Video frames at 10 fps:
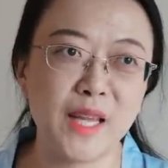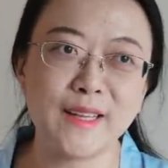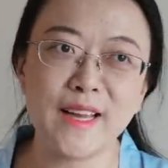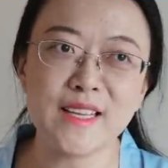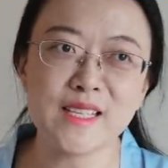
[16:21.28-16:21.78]
it
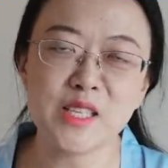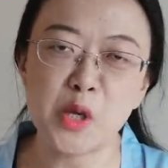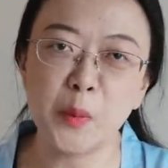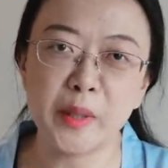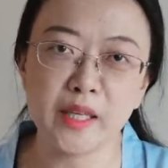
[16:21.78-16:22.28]
hits
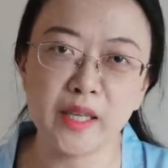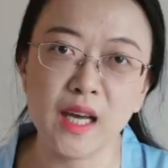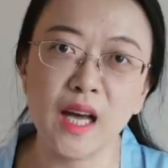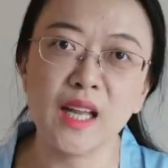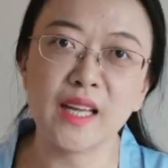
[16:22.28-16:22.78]
nobody.
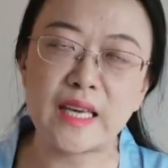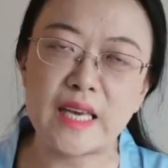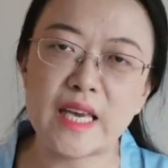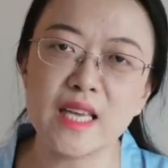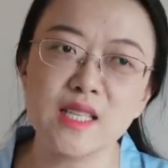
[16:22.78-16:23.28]
Like it
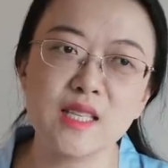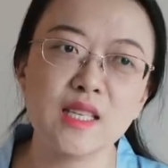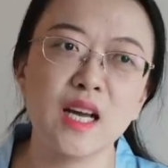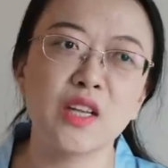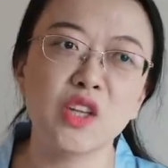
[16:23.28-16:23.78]

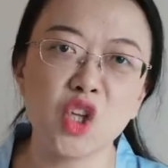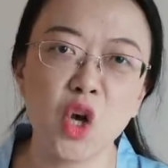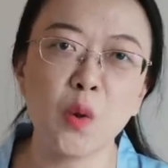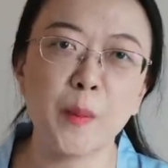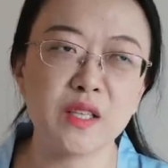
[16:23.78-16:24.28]
hits
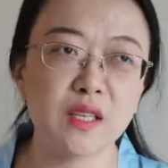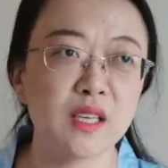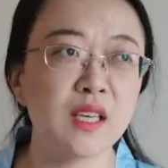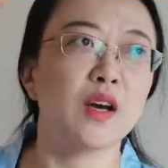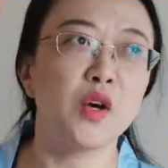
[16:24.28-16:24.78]

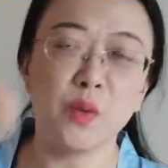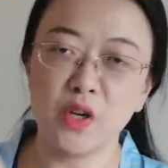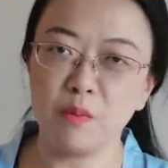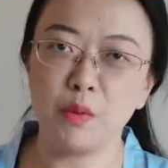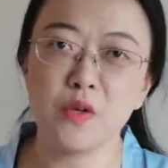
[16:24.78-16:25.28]
nobody who
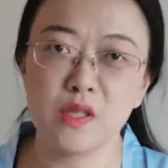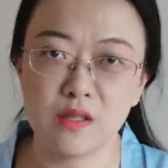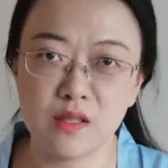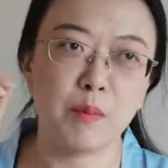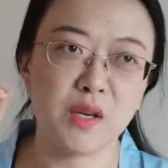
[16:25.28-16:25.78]
are
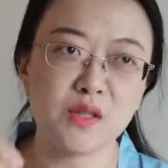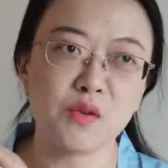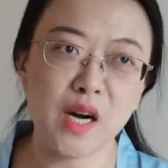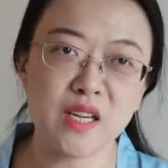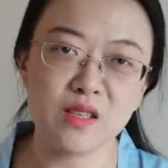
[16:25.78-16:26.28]
important, because
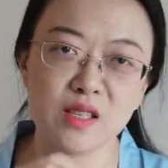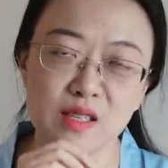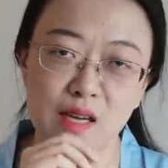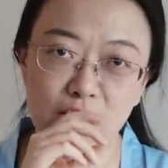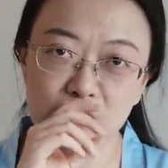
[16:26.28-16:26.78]
the writer
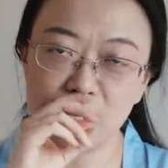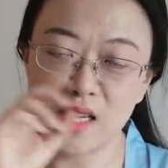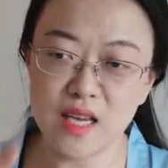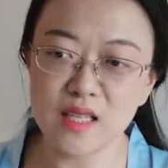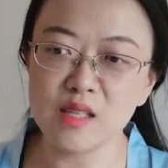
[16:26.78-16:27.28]
decides
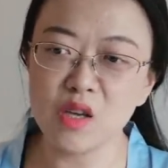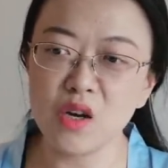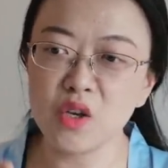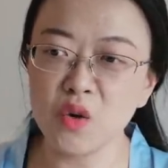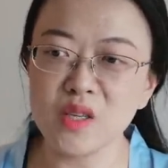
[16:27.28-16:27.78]
it's
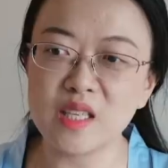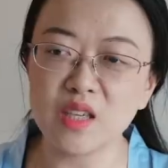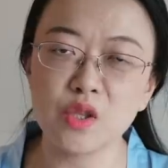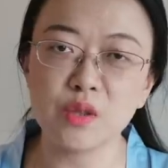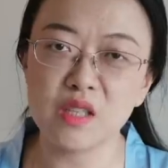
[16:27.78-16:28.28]
not your
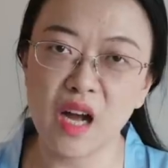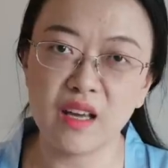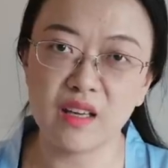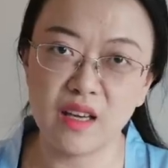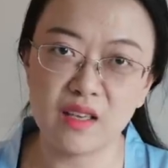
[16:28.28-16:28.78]
thing to die
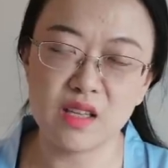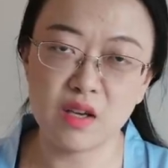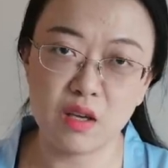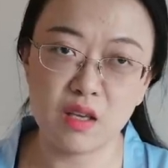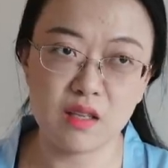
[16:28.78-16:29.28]
yet.
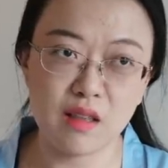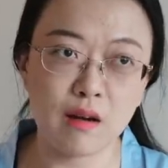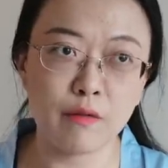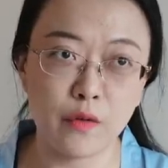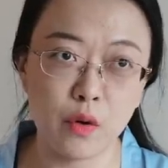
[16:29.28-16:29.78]

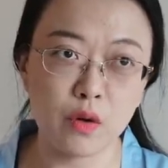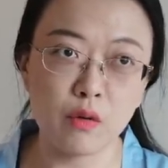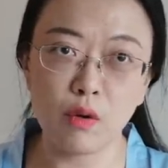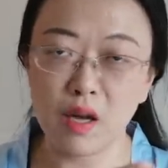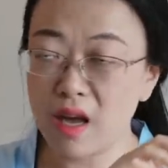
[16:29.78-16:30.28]

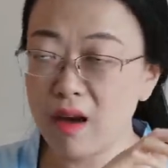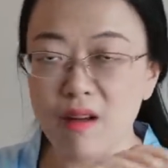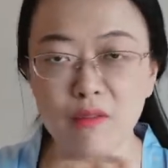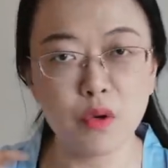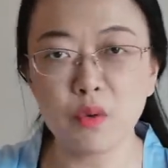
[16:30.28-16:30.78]
Therefore,
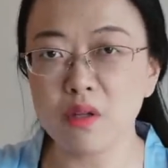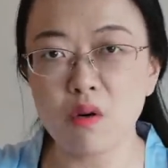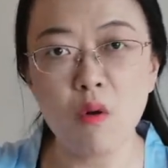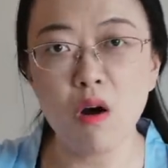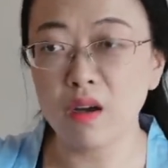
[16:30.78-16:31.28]
however you want
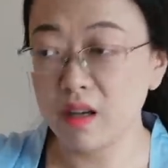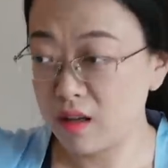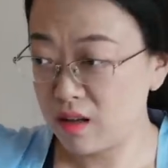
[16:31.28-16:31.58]
to walk